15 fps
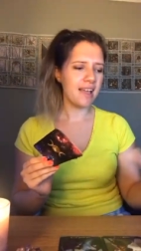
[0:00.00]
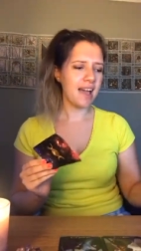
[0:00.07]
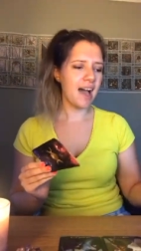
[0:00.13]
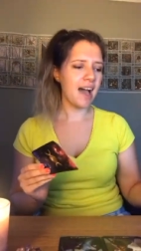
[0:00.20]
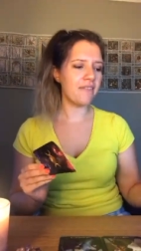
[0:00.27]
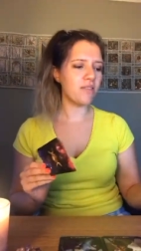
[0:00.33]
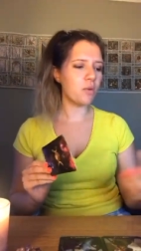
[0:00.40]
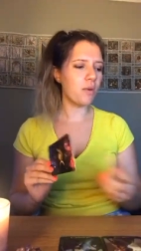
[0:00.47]

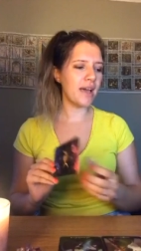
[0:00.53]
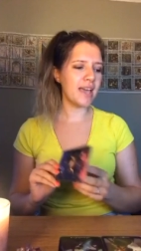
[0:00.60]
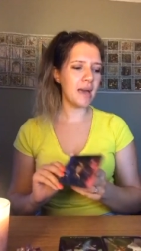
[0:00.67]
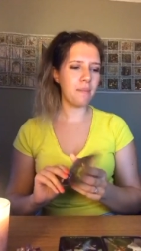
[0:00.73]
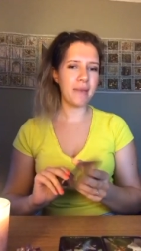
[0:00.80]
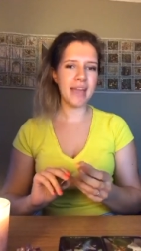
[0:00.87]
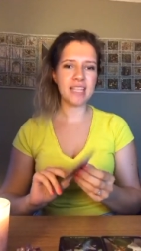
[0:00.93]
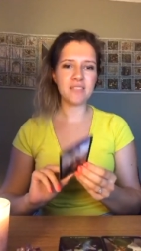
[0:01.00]
and the way I
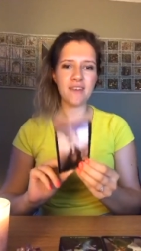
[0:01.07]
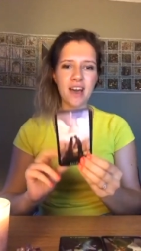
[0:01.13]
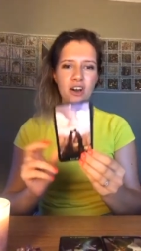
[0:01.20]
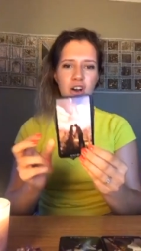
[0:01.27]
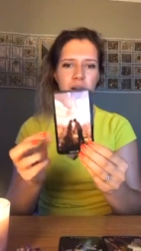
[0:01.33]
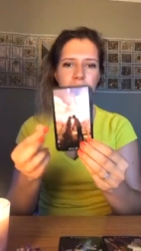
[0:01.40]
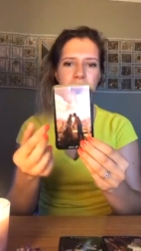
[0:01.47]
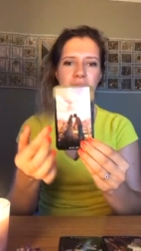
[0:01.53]
picked that
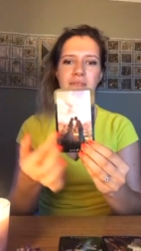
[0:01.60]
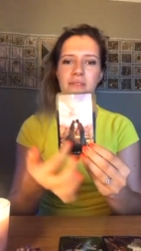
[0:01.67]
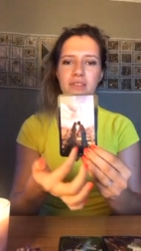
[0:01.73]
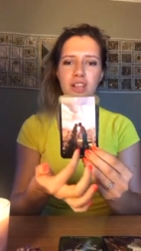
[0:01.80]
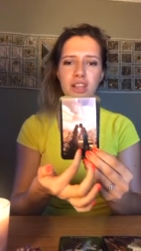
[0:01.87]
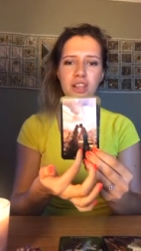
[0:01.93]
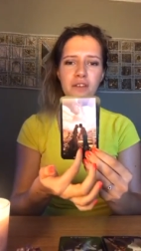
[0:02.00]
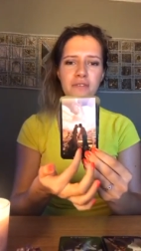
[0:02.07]
up meant that
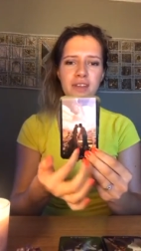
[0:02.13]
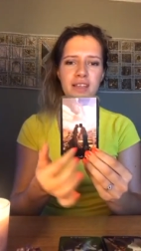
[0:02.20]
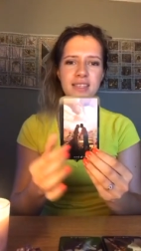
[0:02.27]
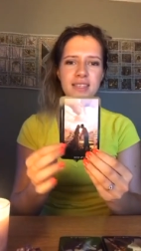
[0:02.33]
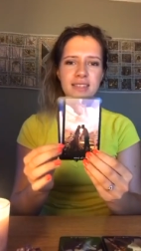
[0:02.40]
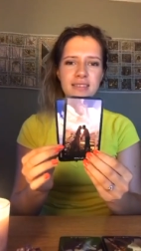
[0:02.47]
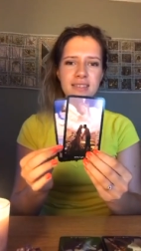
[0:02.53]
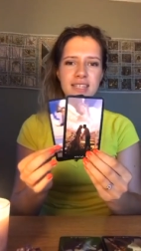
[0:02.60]
the
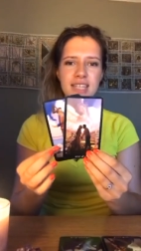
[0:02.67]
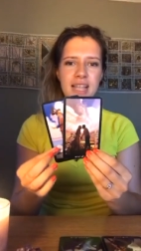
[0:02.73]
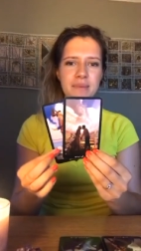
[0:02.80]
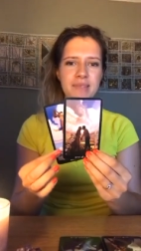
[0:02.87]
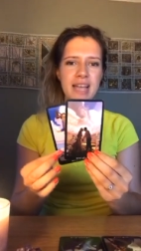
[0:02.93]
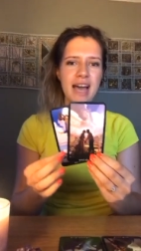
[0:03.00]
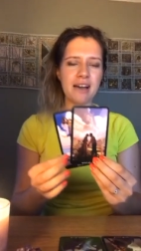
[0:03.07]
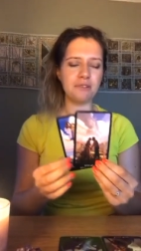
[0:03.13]
lovers
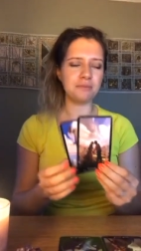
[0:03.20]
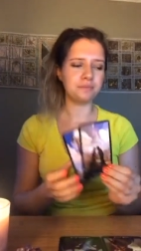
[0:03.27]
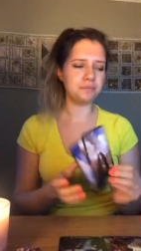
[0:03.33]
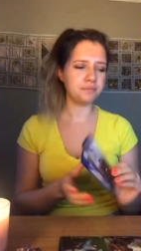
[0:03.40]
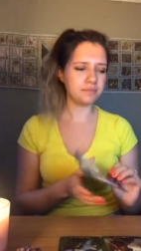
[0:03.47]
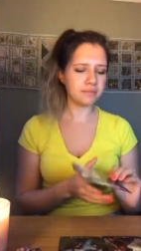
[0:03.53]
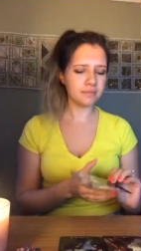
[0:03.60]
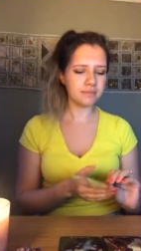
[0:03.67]
slipped out.
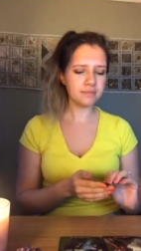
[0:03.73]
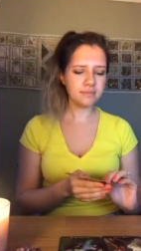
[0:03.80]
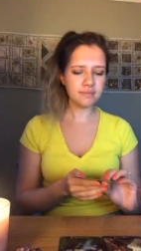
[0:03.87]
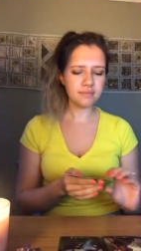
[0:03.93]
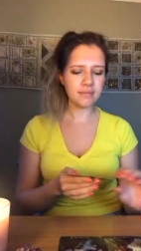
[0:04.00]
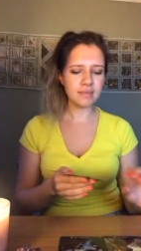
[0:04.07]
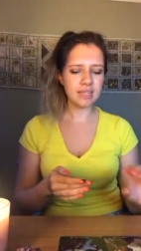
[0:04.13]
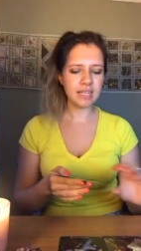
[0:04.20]

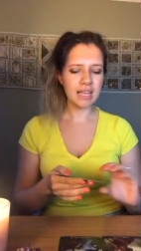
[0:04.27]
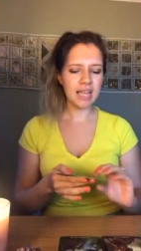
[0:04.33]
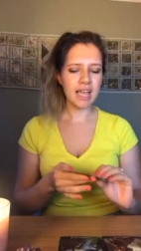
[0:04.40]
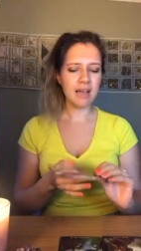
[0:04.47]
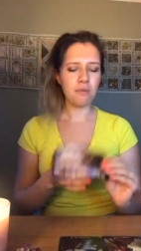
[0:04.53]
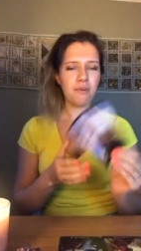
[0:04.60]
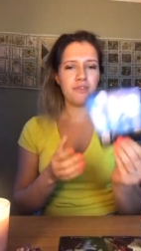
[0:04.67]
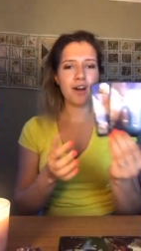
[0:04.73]

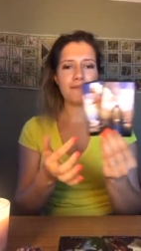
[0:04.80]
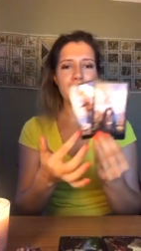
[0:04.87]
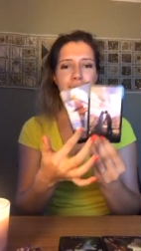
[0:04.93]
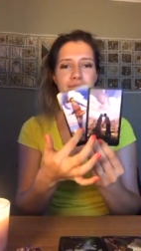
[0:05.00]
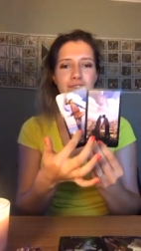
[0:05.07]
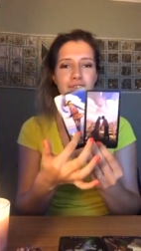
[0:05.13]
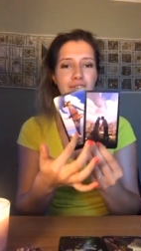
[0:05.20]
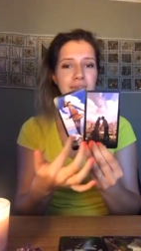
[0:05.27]
We've got that
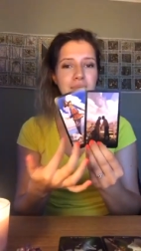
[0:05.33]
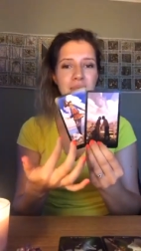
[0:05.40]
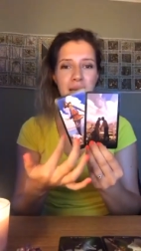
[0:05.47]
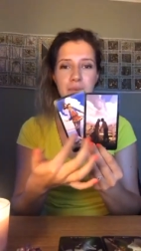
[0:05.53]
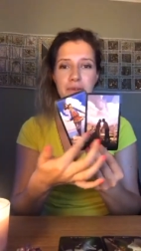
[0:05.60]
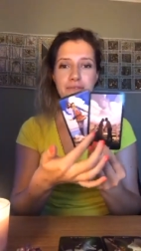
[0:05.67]
fool. I'm a